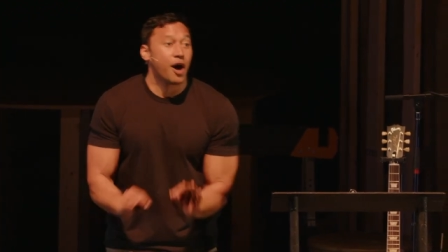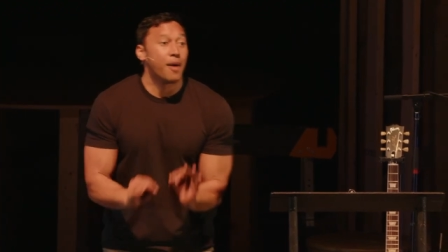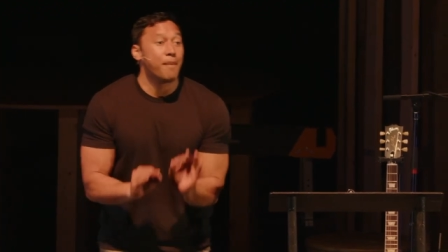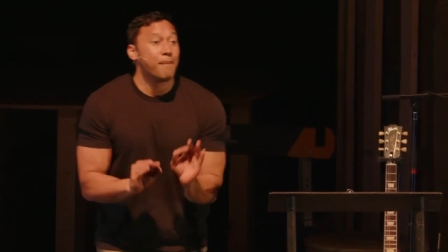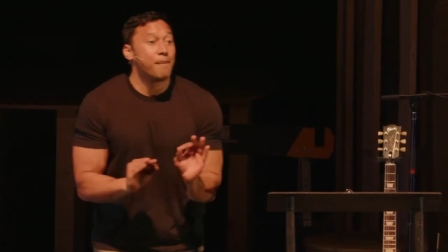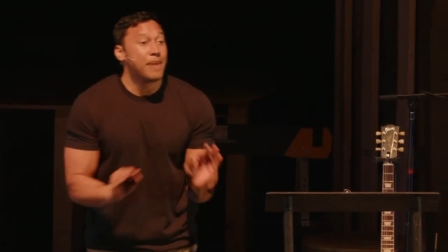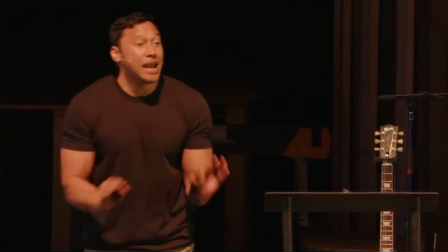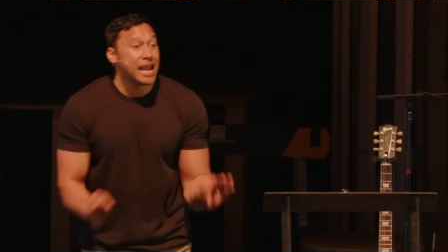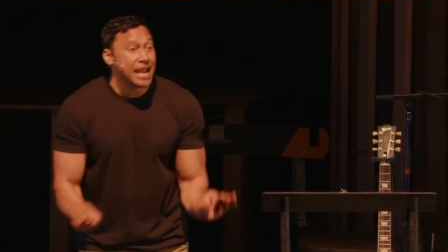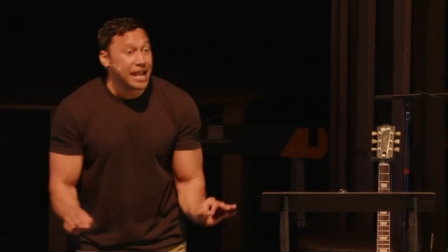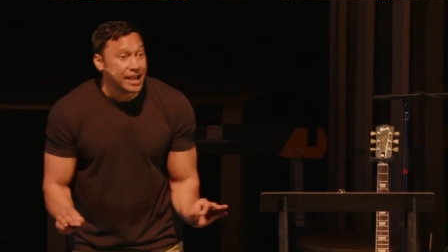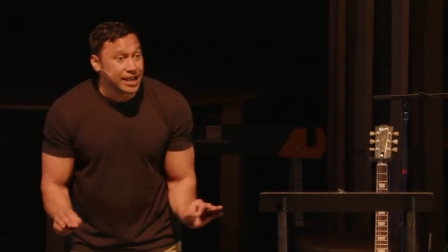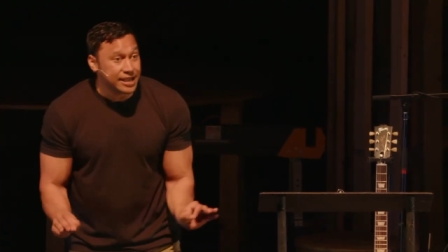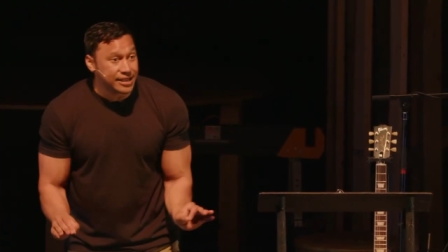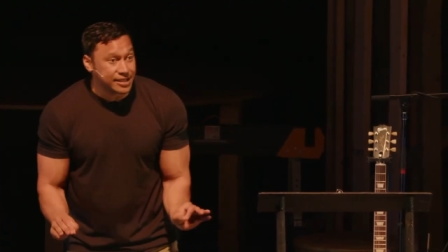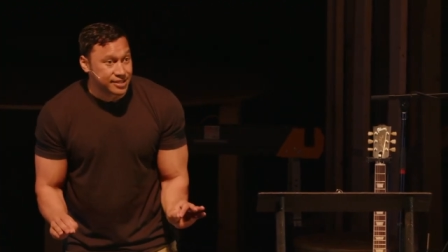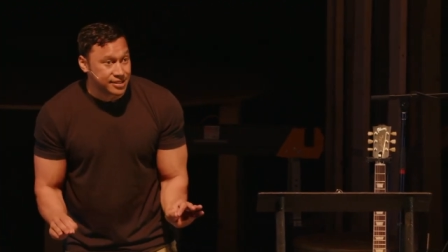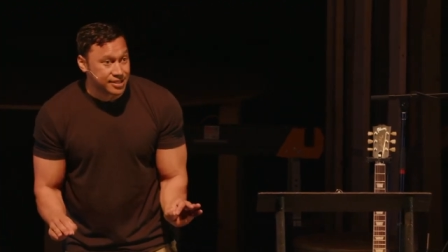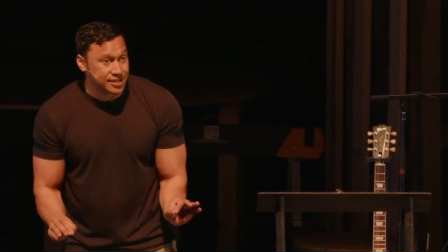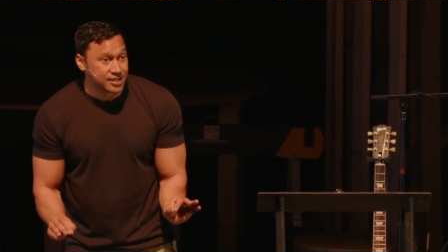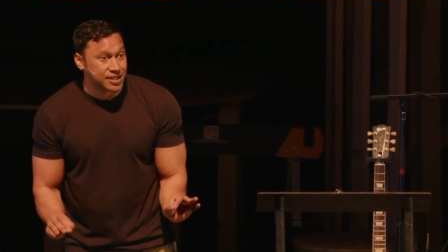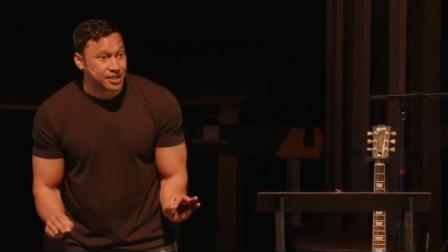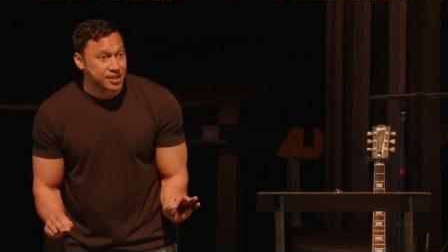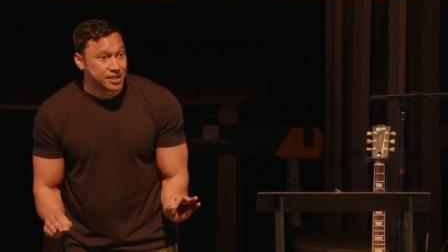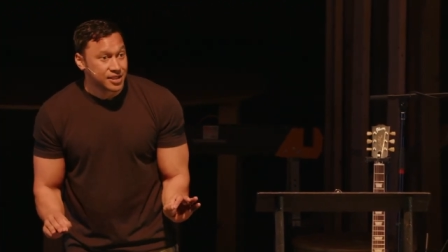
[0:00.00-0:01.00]

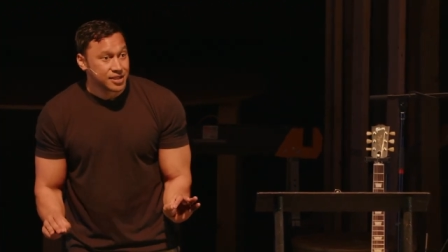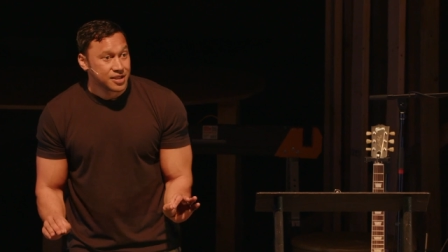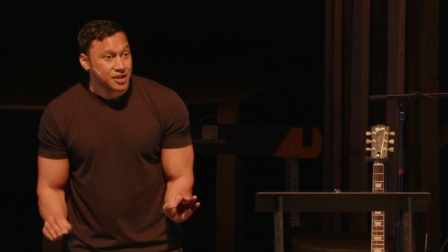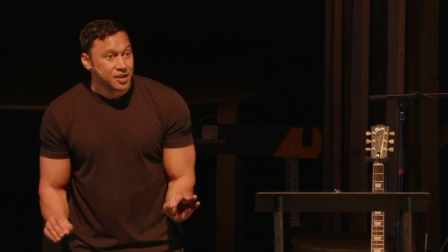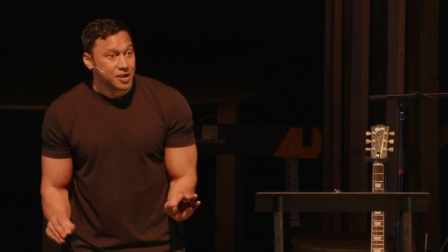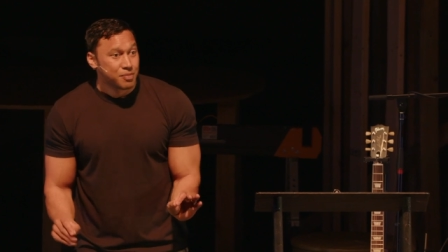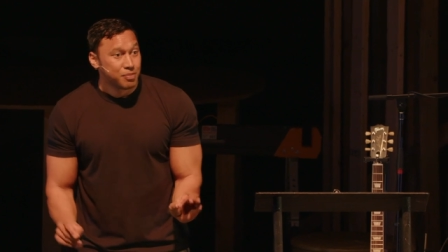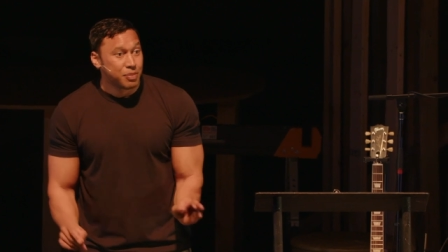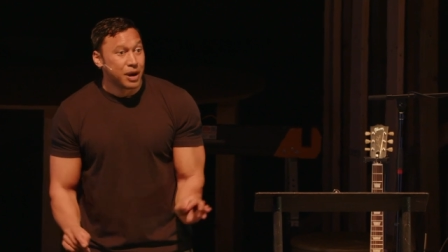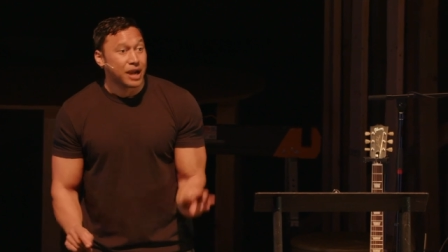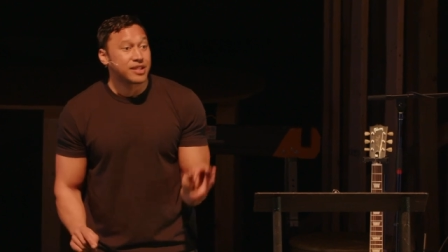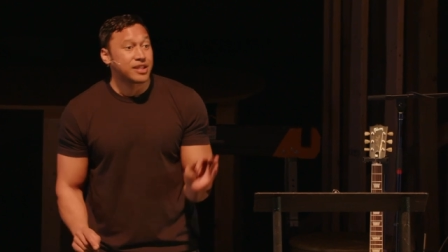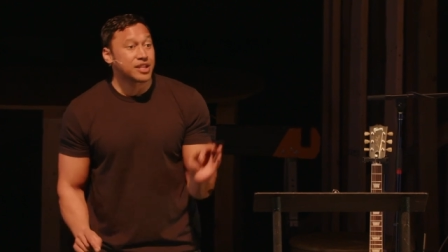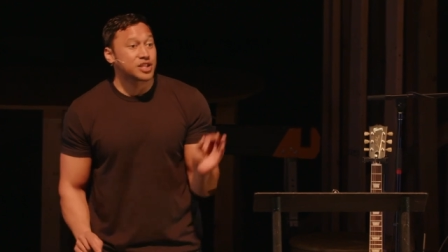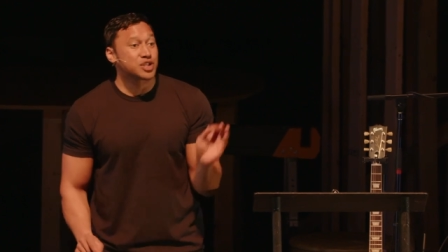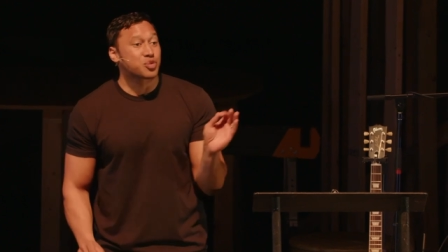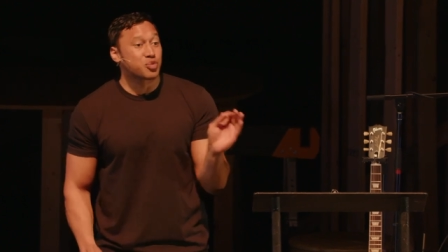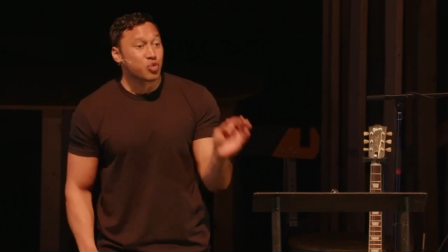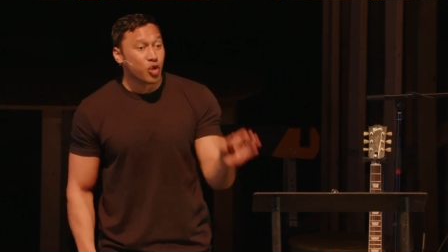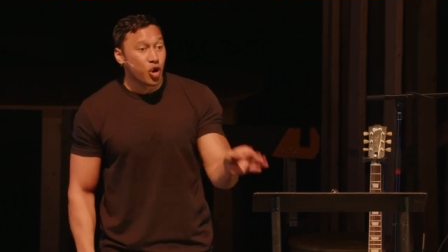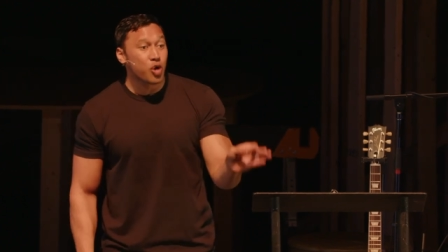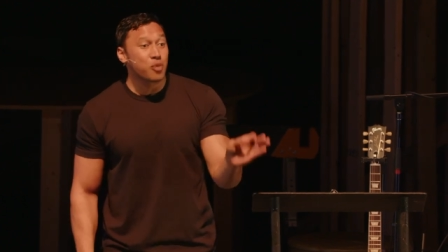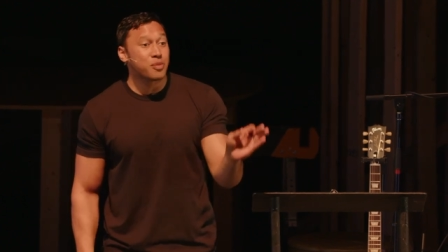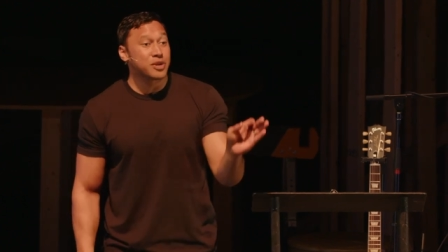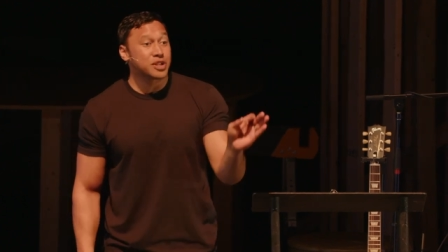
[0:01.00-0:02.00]
Amazed by
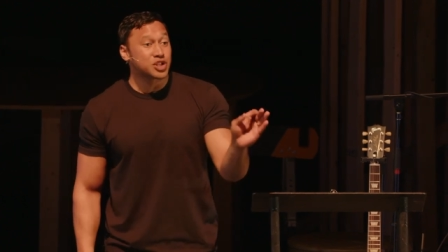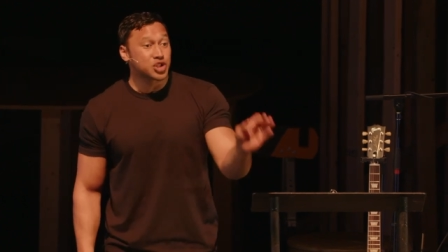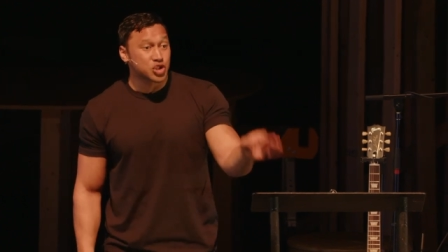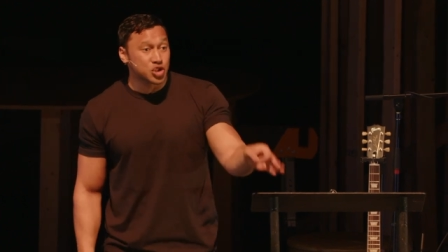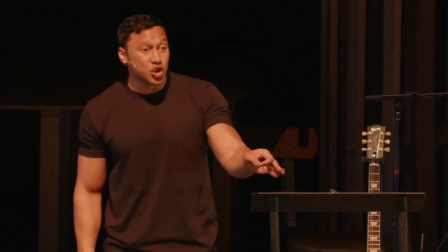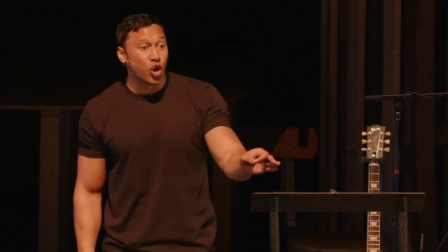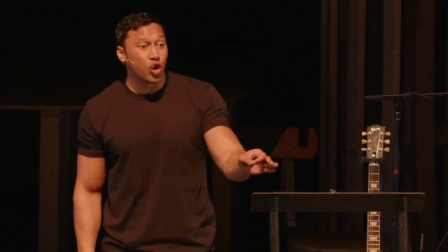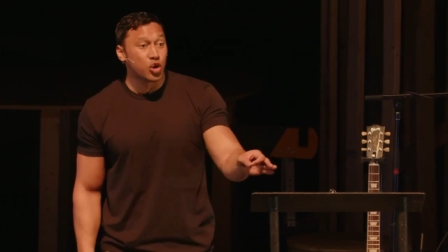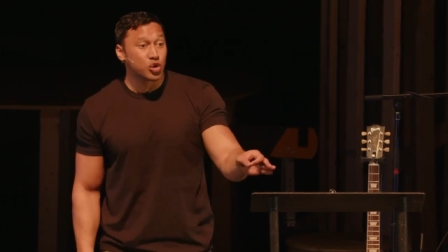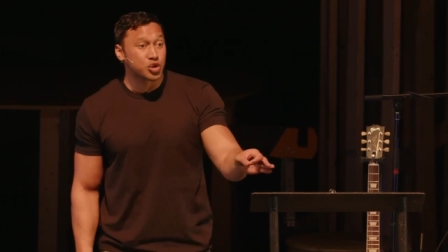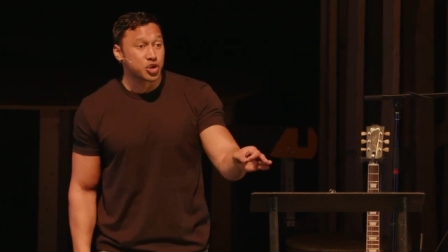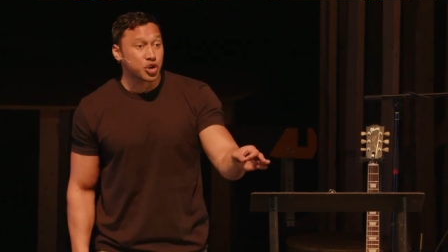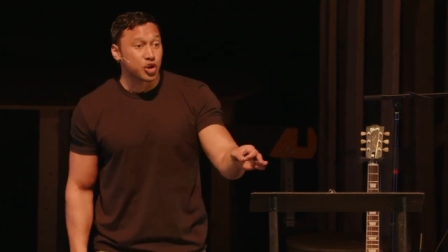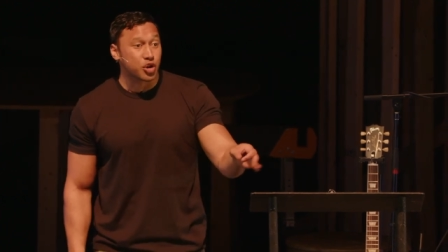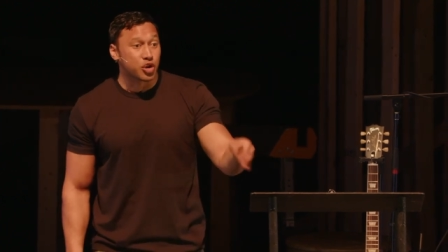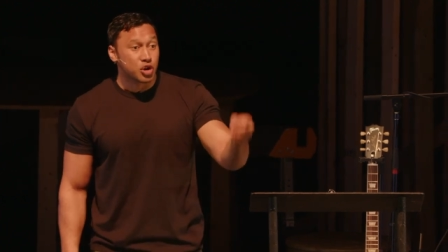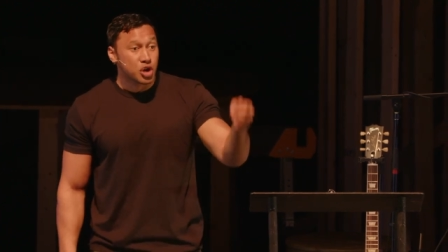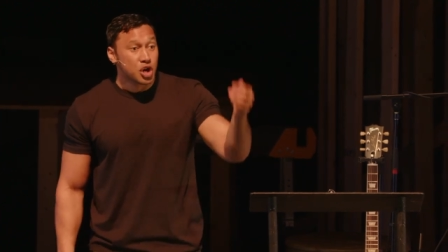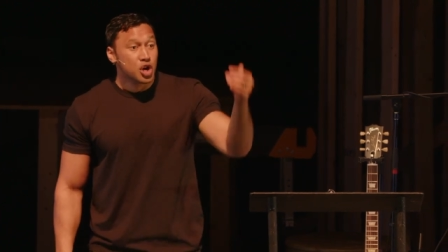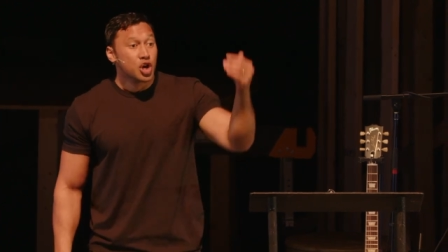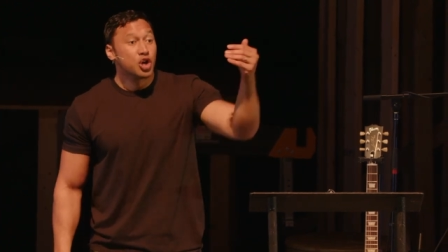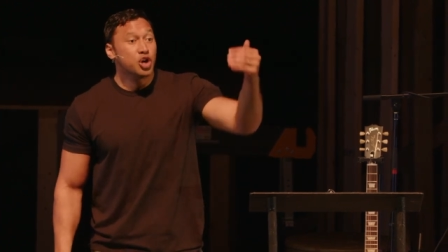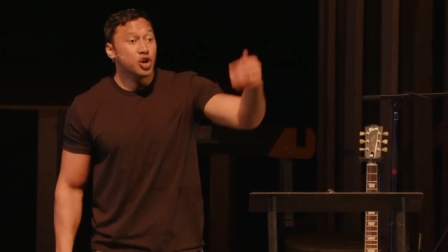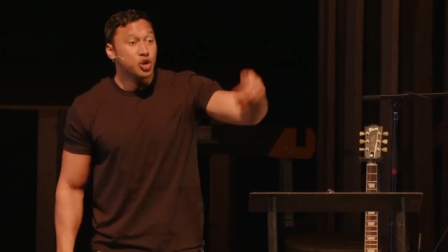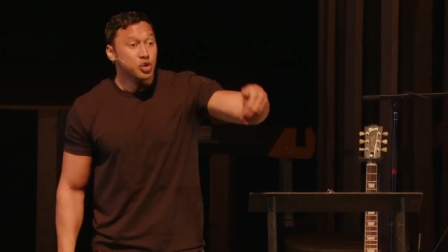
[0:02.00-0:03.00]
this Roman soldier